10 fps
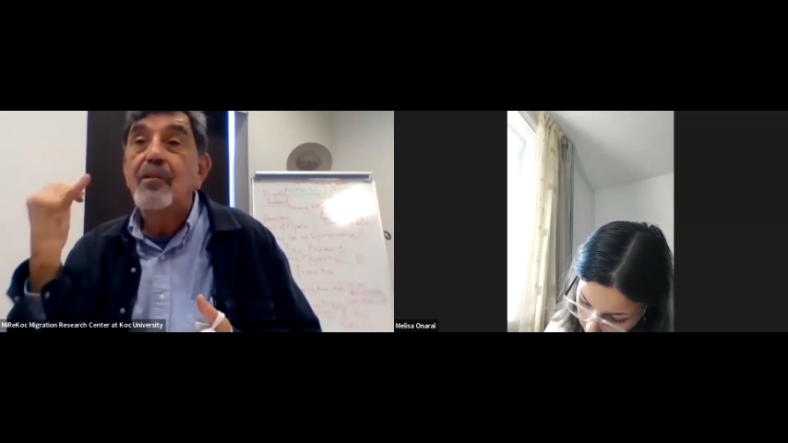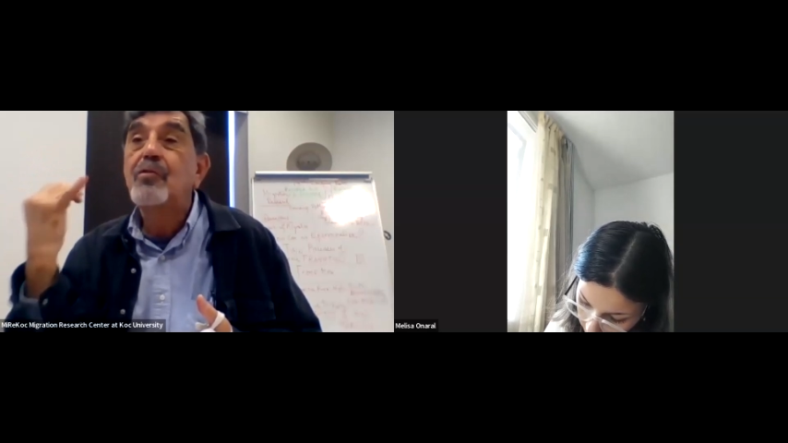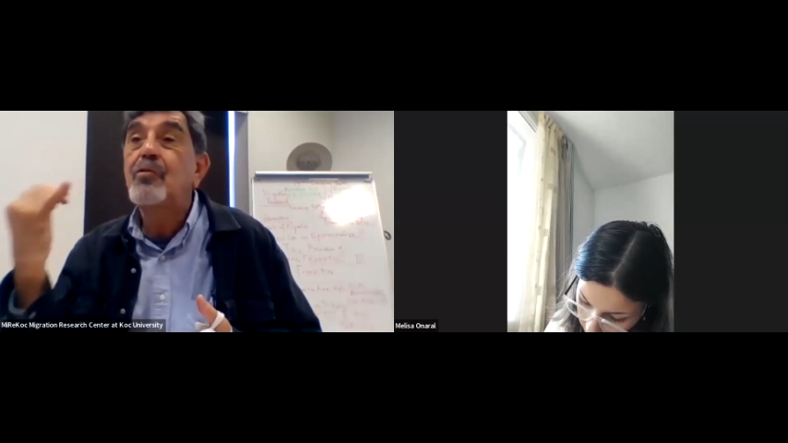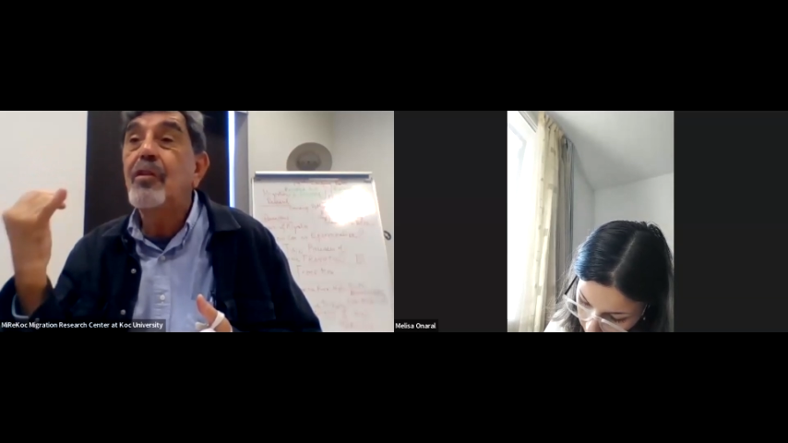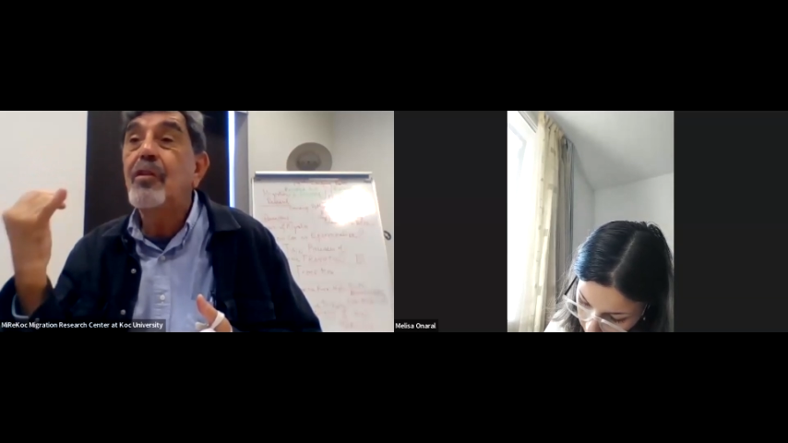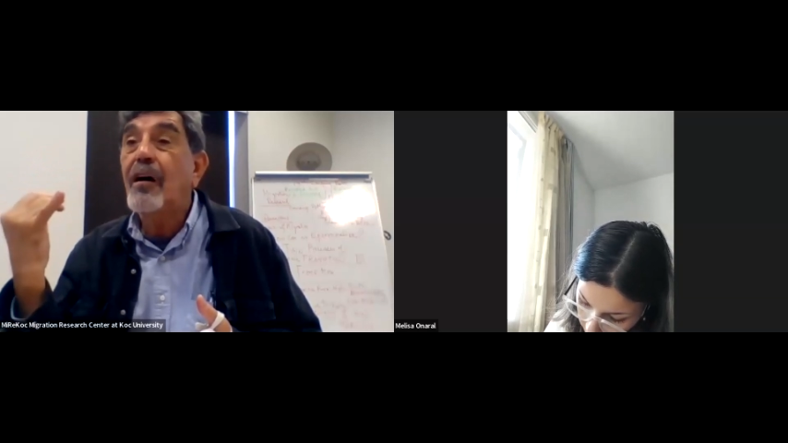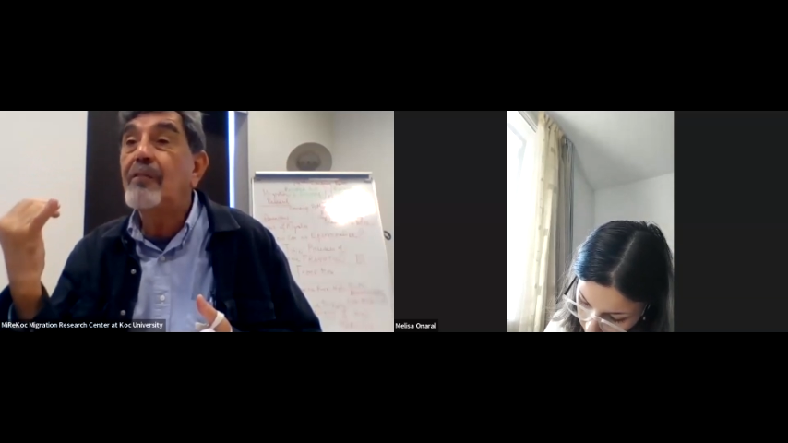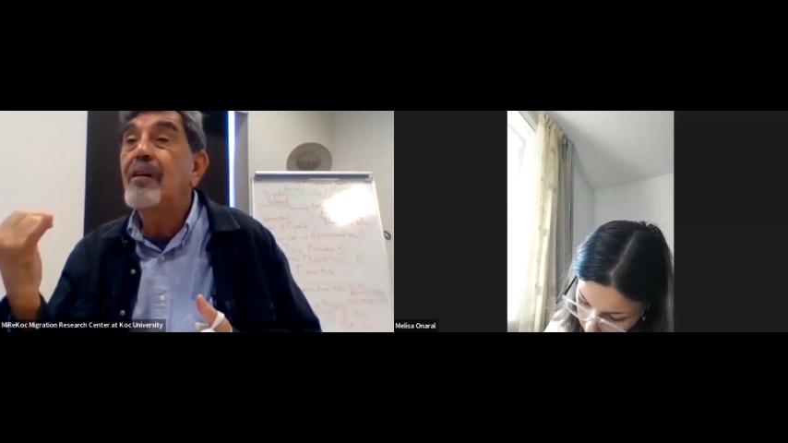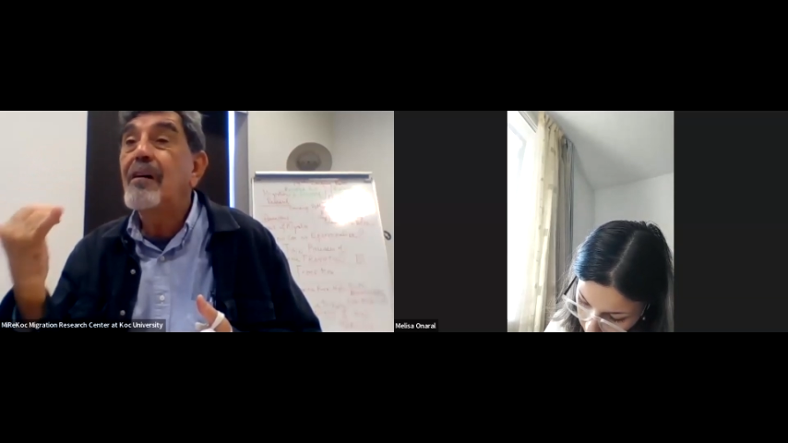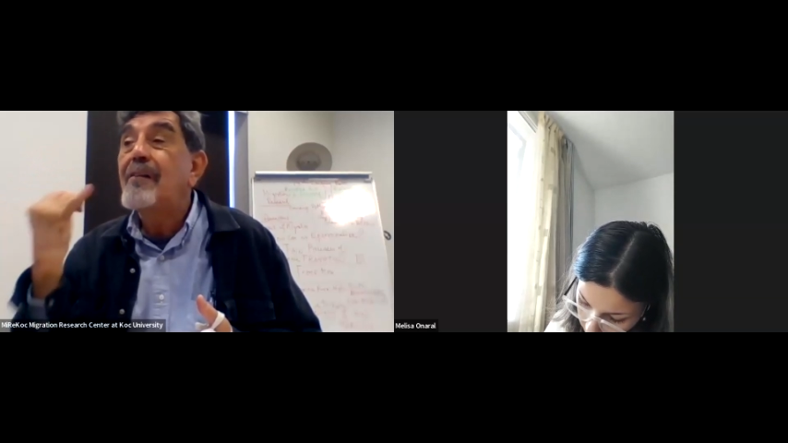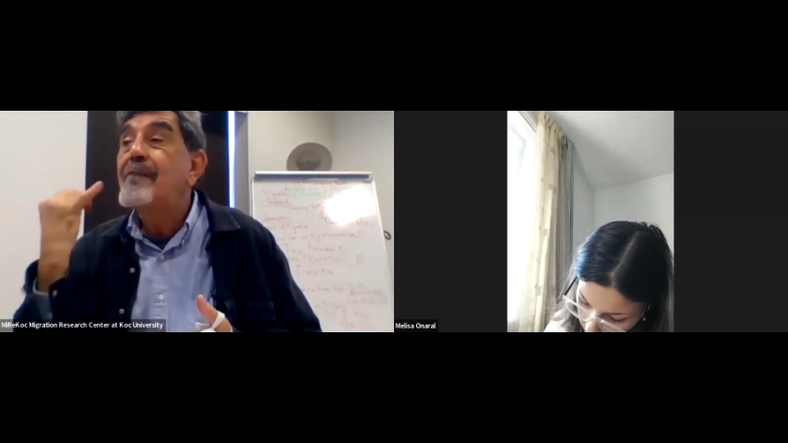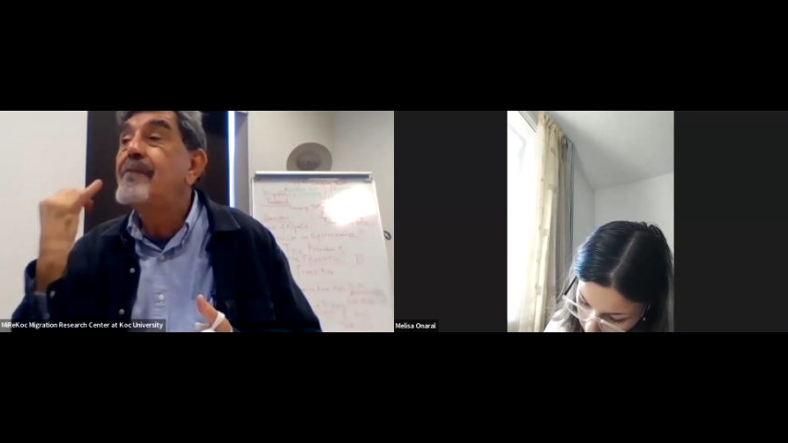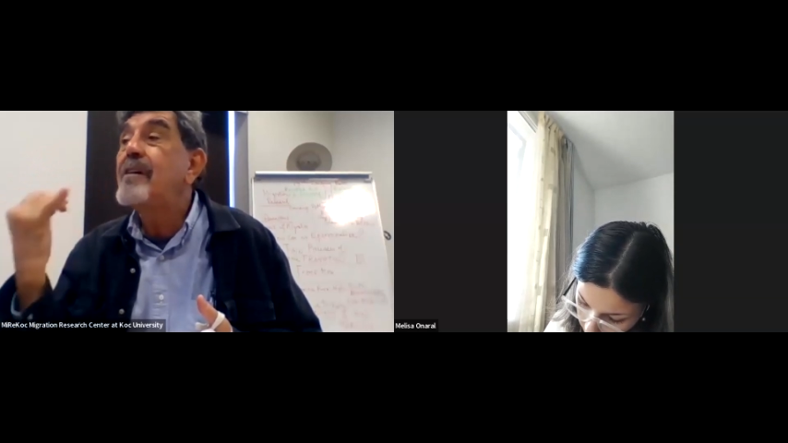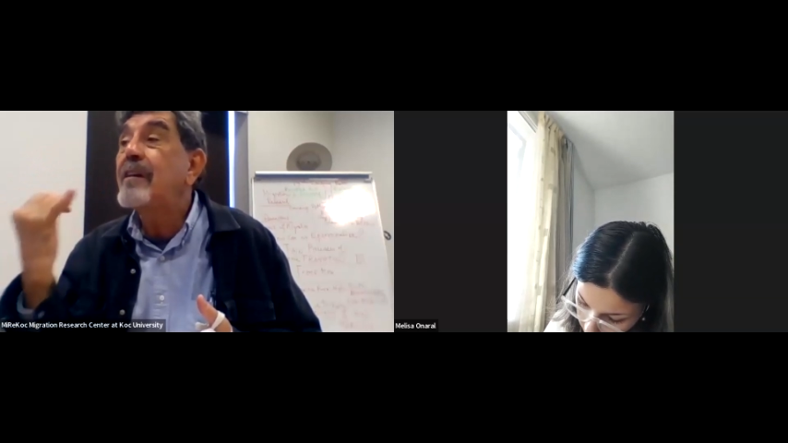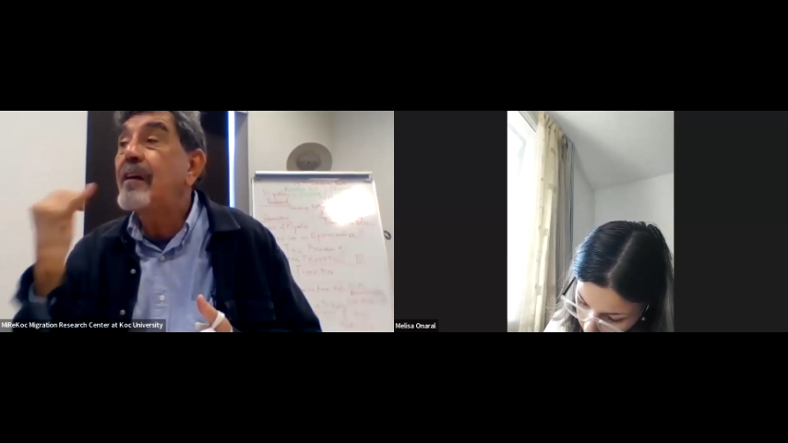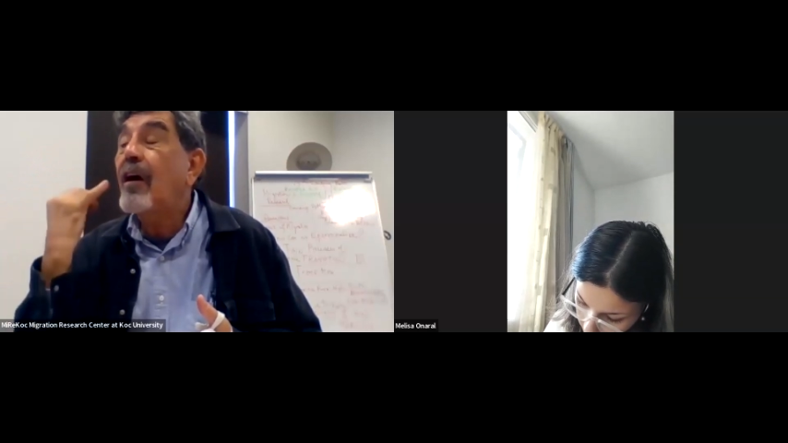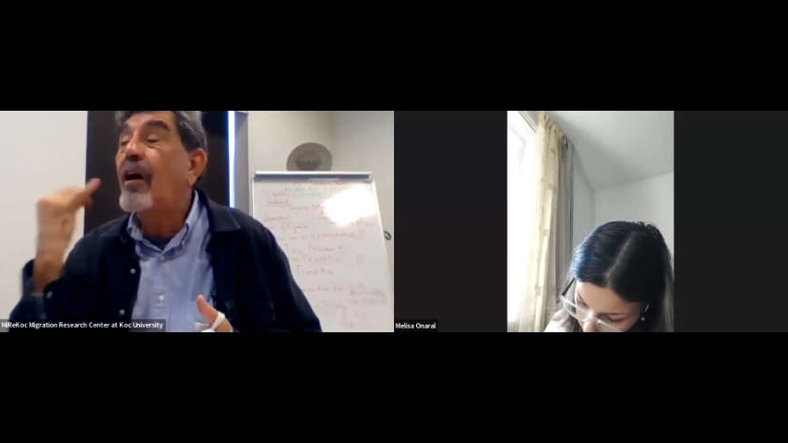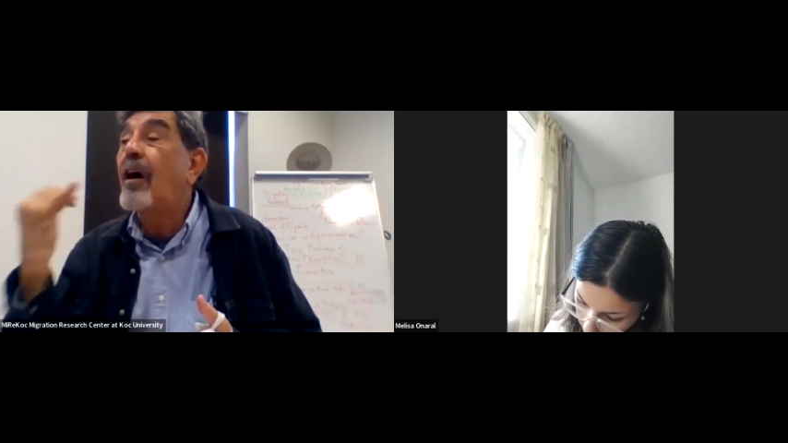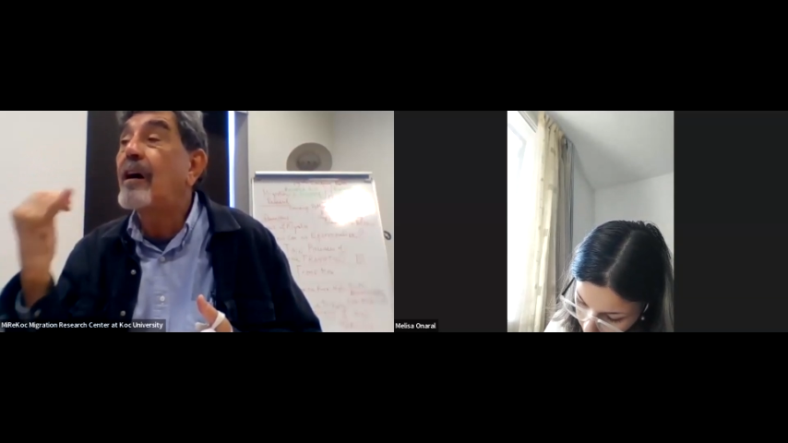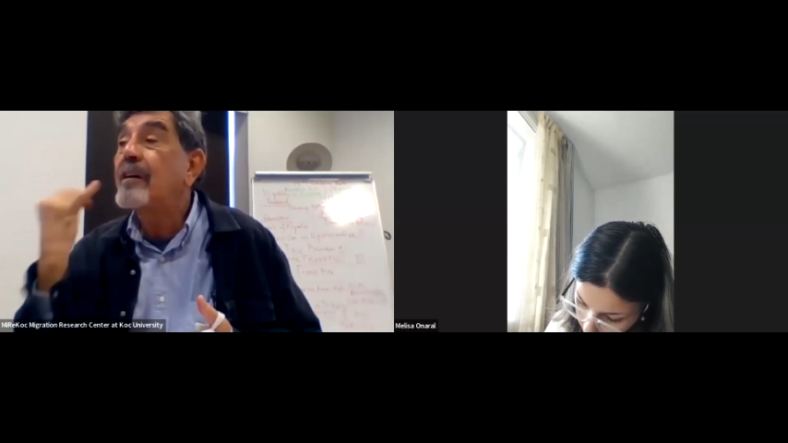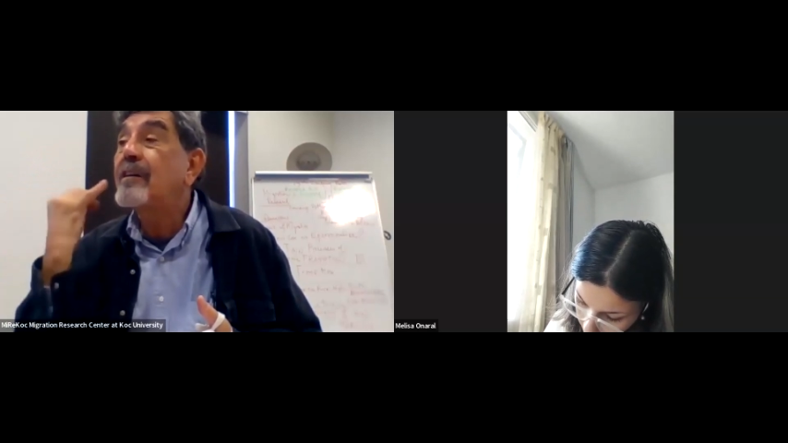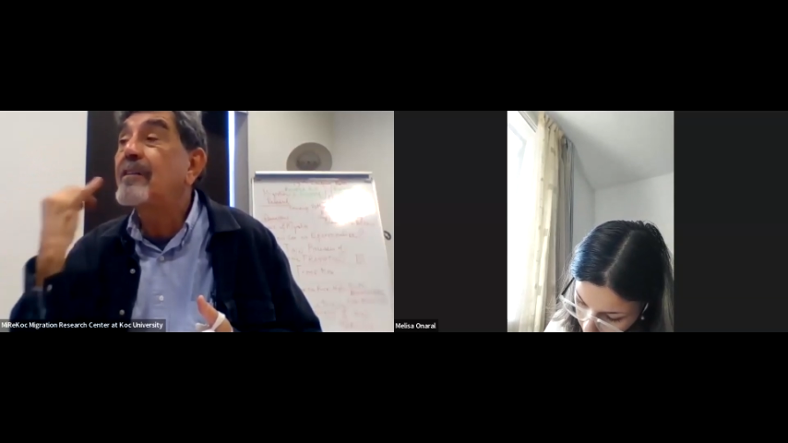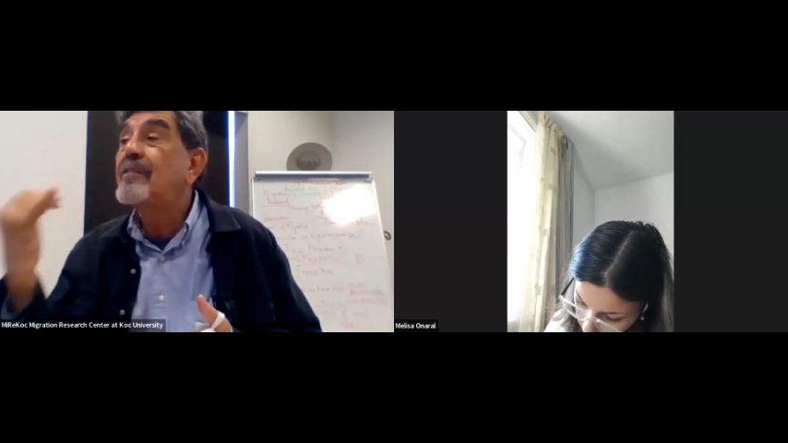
do have very high